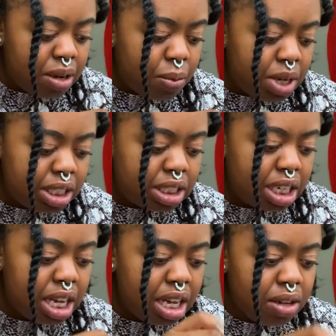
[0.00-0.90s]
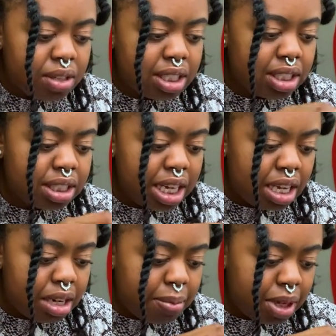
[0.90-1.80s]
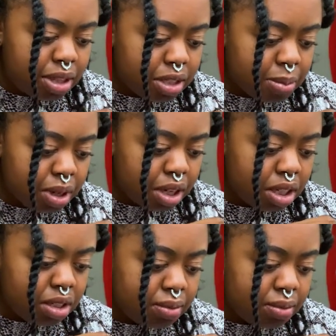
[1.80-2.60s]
What child is excited about this part?